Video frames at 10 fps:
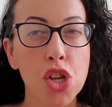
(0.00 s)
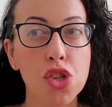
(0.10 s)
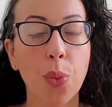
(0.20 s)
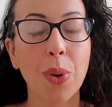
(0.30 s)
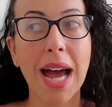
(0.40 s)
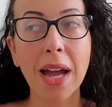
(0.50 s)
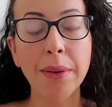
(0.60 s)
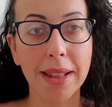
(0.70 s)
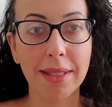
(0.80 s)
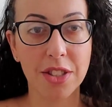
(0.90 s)
So when I
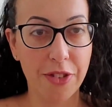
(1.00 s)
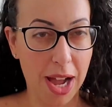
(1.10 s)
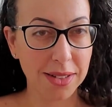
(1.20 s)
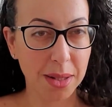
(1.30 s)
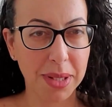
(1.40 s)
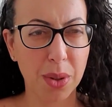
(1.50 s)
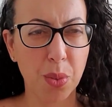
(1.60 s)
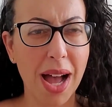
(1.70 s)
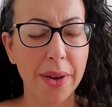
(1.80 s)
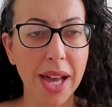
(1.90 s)
read this fact, I'm like,
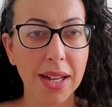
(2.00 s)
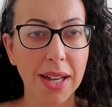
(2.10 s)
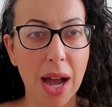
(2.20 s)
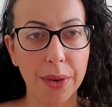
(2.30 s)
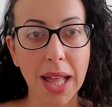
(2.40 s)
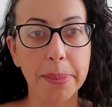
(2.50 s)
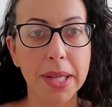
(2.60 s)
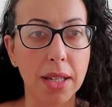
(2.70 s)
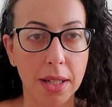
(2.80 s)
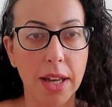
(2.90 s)
well, how can that
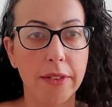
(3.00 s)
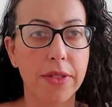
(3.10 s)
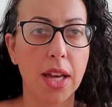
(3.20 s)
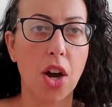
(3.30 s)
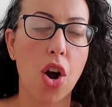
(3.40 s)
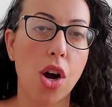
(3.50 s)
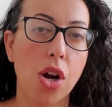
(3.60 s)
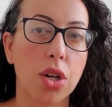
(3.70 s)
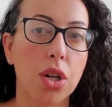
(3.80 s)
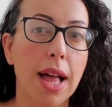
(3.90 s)
be if they
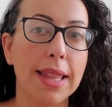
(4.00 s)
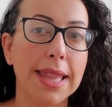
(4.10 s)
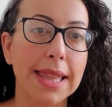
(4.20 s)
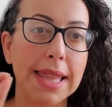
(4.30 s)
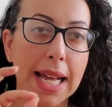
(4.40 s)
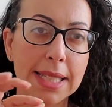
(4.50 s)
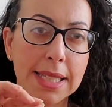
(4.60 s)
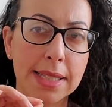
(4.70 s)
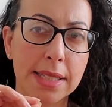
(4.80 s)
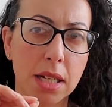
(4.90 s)
are
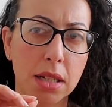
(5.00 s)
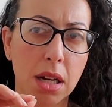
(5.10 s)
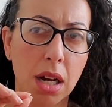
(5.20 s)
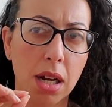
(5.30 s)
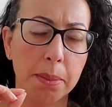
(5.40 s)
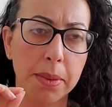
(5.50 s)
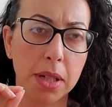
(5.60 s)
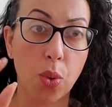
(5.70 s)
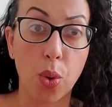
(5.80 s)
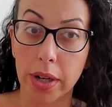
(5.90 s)
less,
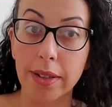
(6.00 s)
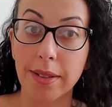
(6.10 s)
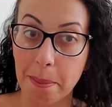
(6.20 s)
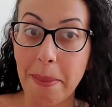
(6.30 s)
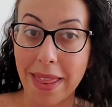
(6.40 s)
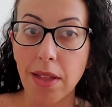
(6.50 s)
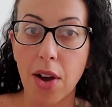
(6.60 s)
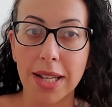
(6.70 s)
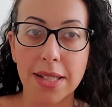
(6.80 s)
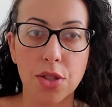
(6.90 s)
or my
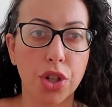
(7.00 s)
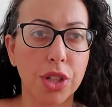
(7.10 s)
thought is they're